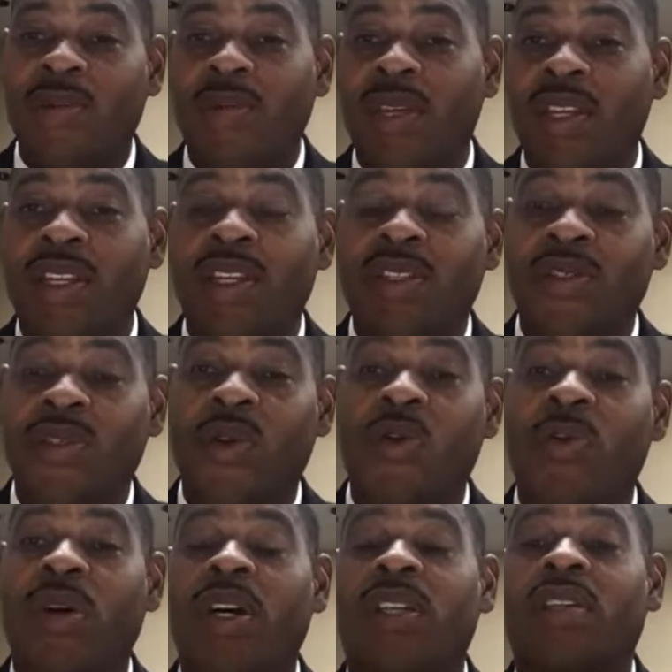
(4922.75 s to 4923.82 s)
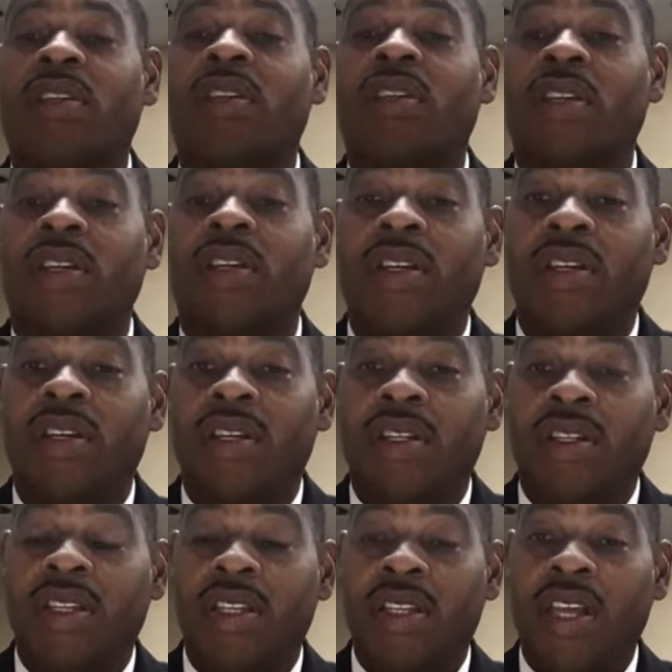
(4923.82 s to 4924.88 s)
media so much
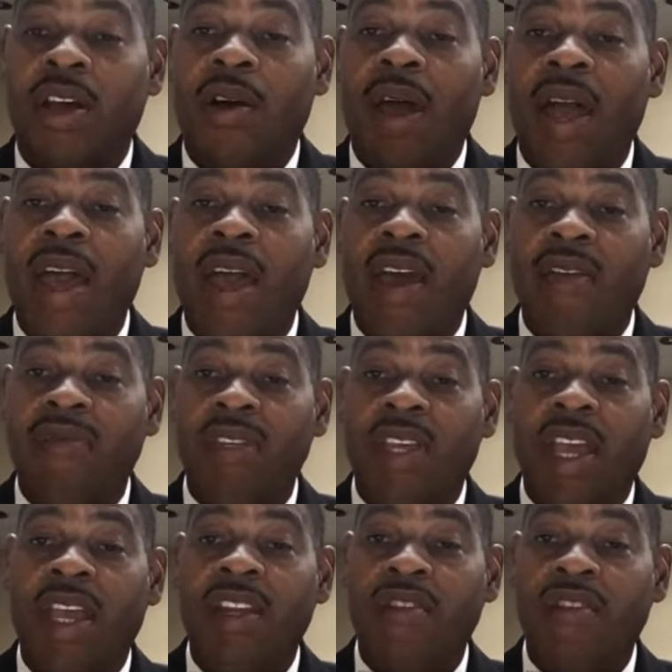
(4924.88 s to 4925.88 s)
that they'll have the